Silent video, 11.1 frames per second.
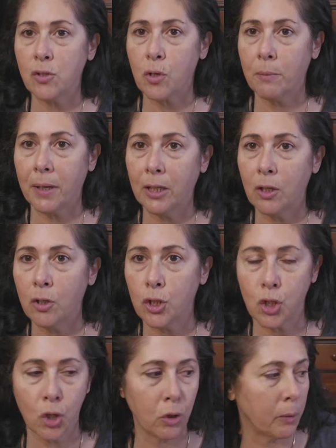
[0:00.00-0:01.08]
is on my yoga
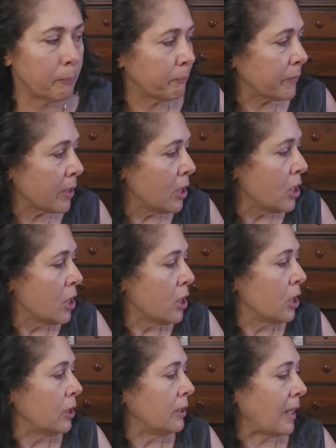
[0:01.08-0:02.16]
journal.
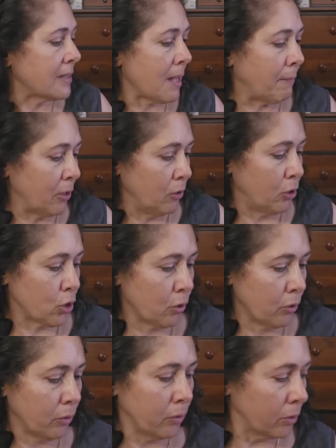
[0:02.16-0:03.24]
That's not my yoga
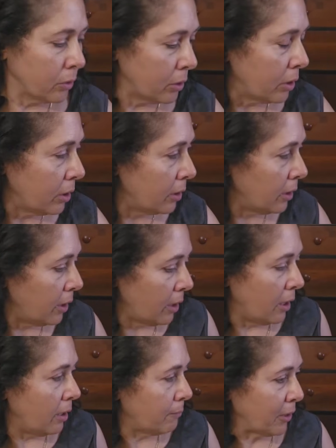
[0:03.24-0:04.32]
journal.
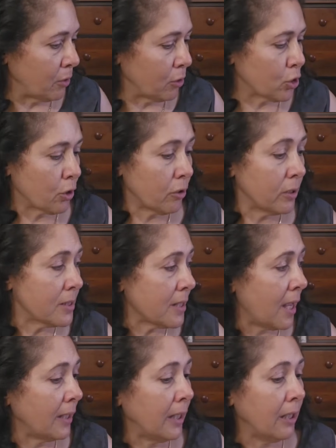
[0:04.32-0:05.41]
My yoga journal is
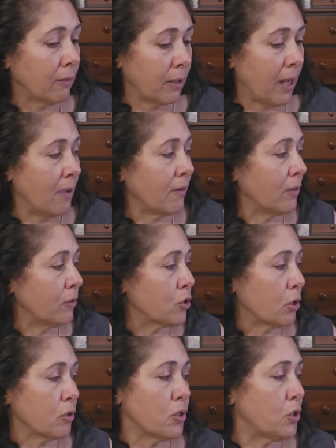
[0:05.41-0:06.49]
not here. I have other
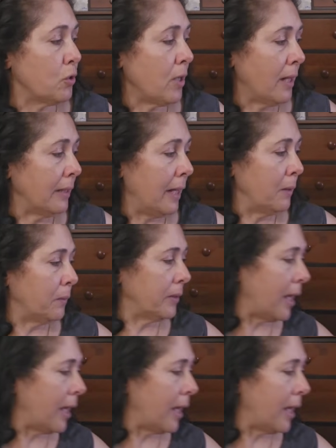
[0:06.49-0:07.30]
journals. Do not lay on